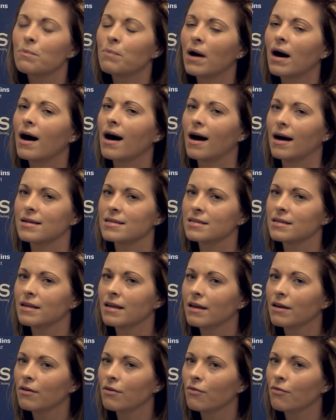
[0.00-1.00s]

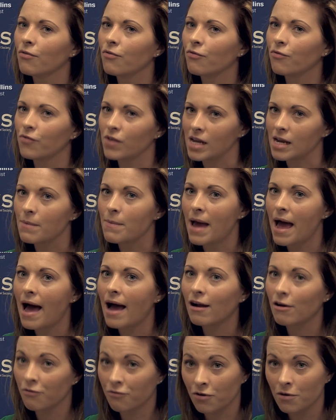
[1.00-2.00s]
positive
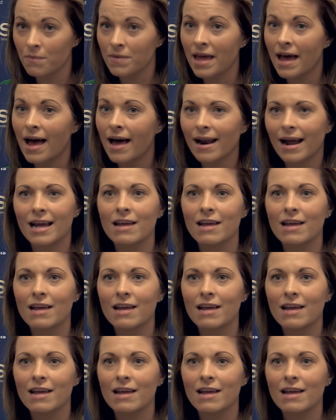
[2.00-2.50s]
feedback from that.